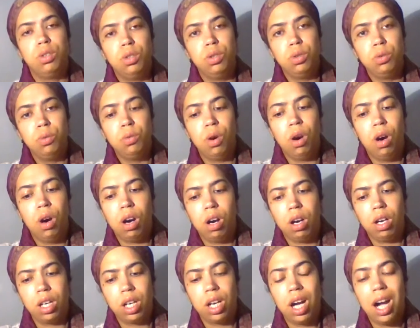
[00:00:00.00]
you
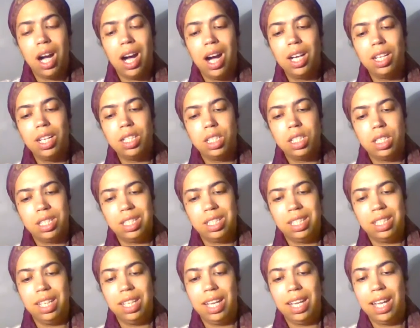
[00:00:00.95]
are
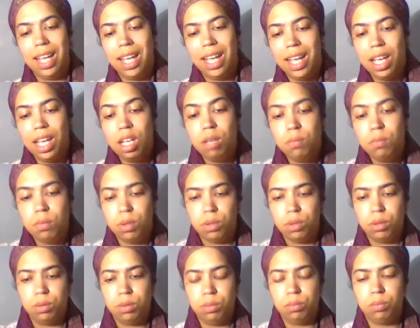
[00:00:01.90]
consciously
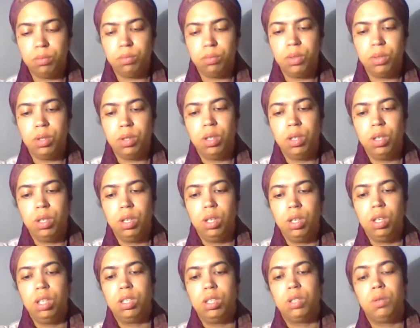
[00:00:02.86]
able
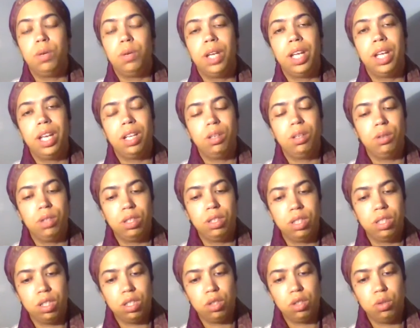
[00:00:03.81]
to handle the
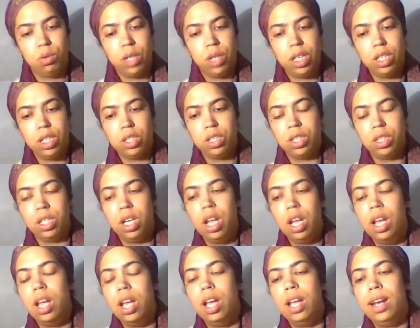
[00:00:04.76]
situation.
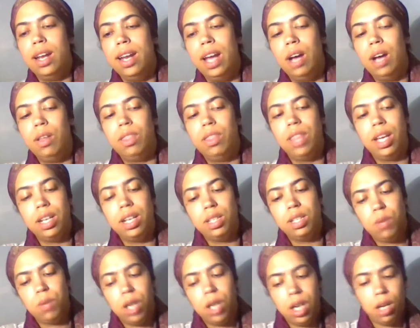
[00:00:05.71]
Now, that
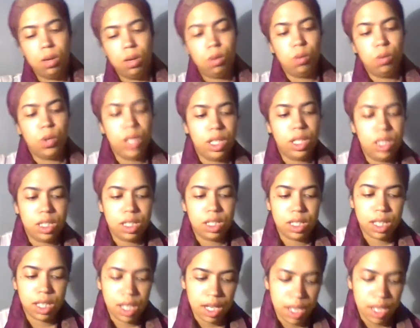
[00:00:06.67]
is why I always
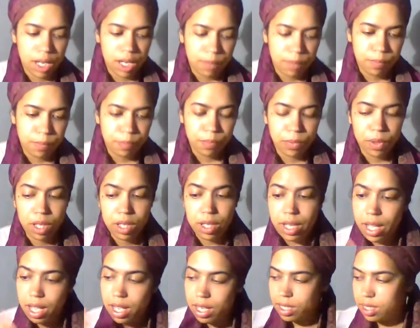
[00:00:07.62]
say,
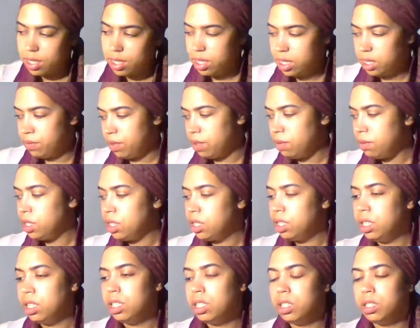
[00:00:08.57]
yes, it is very
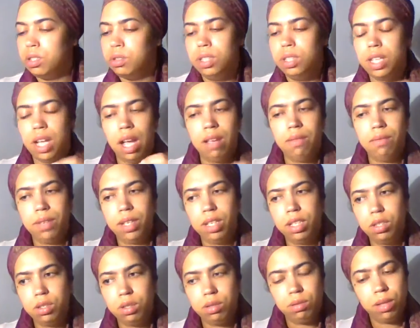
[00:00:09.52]
good to dive
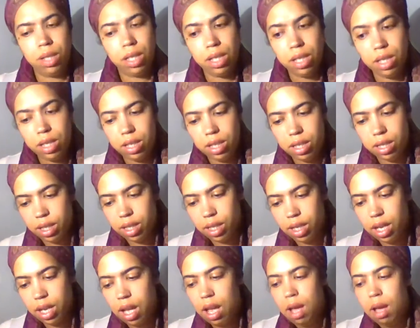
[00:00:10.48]
into
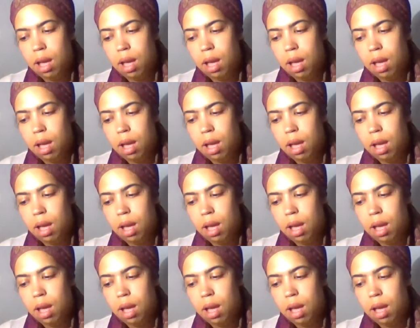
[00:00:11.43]
healing,